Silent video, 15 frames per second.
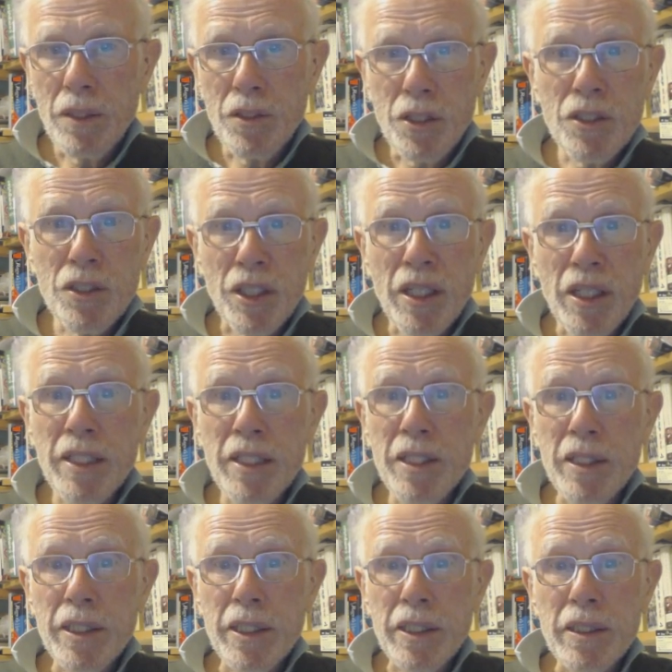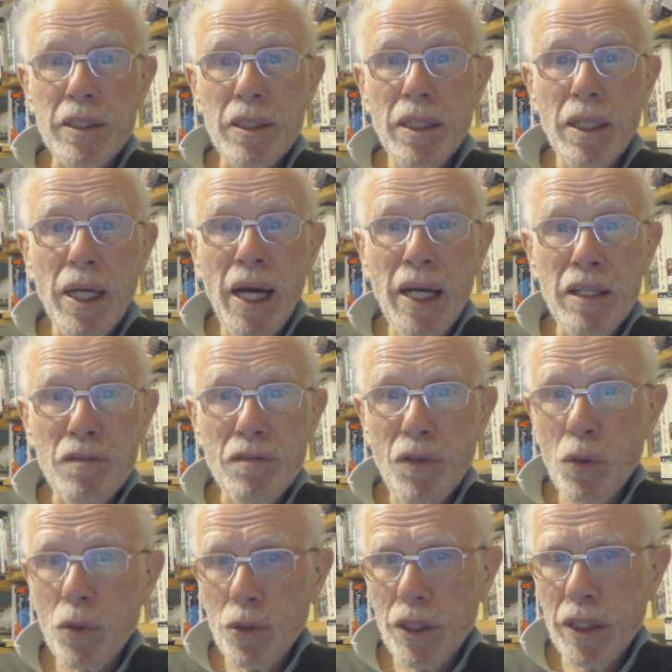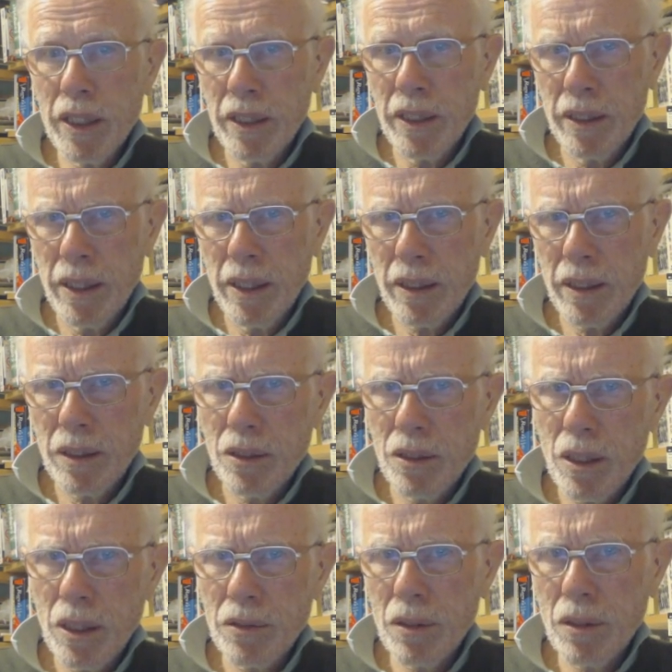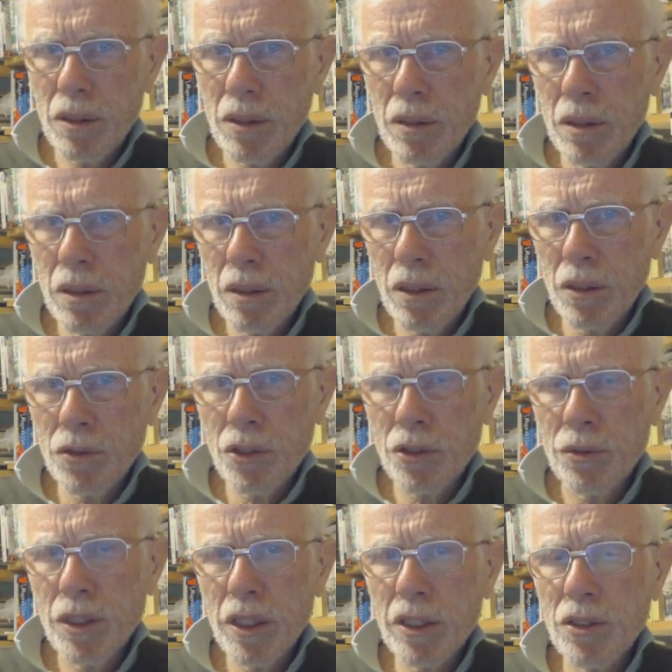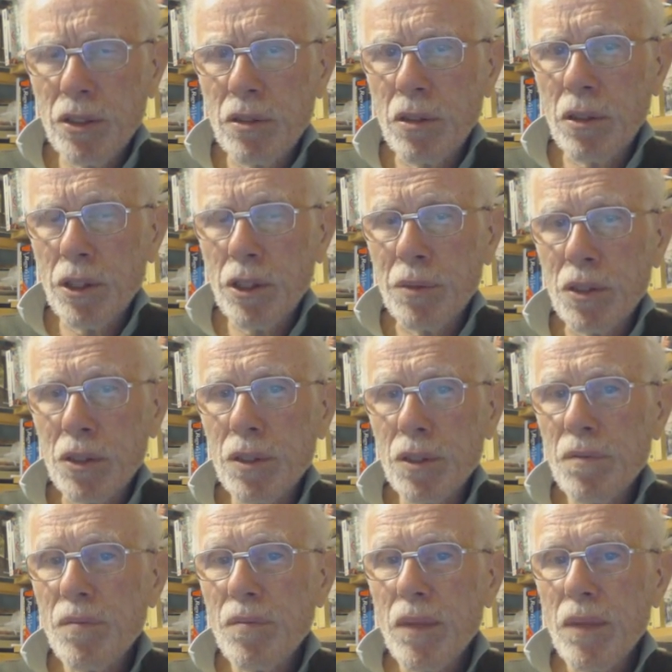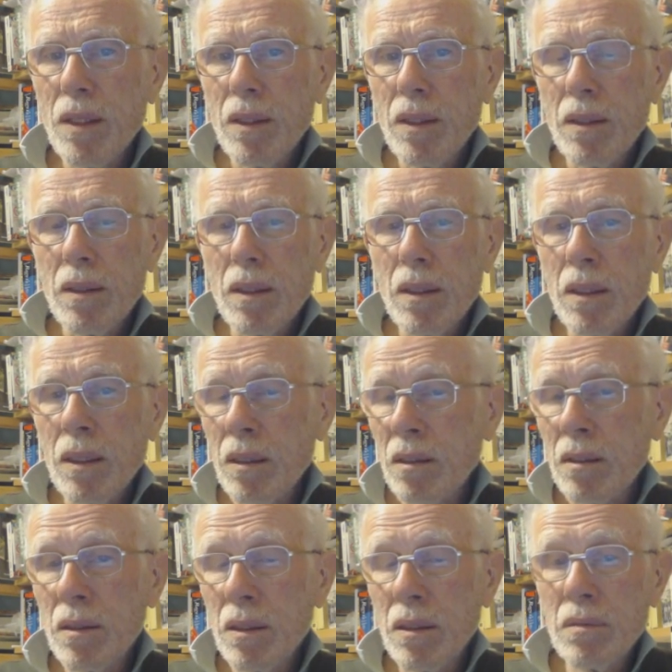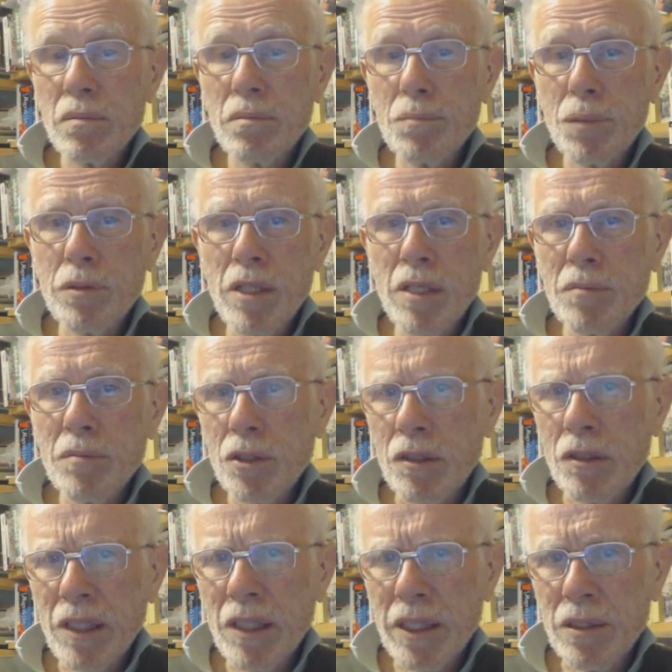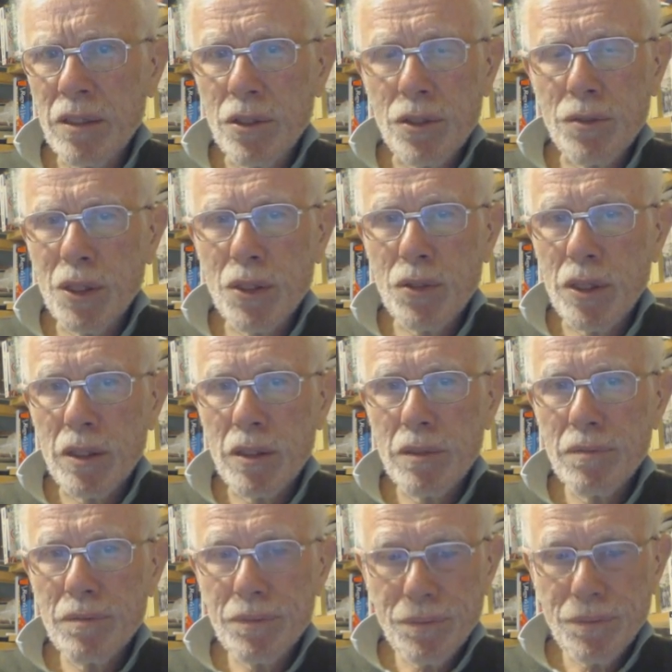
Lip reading: They designated it A14 in their consultation documents and peremptorily dismissed it.